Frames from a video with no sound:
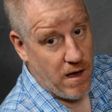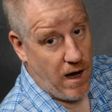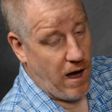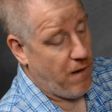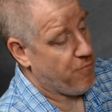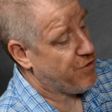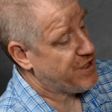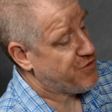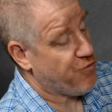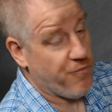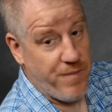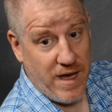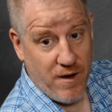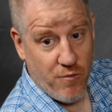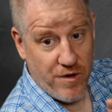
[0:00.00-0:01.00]
which will
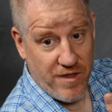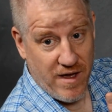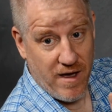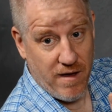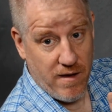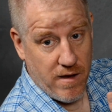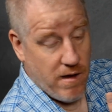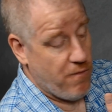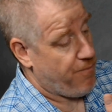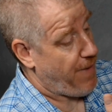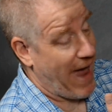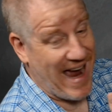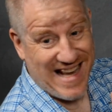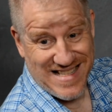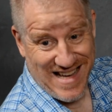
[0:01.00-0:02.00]
be when the
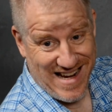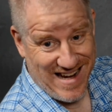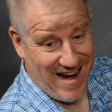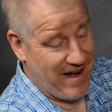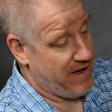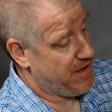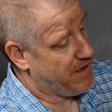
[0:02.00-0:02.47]
back is at 90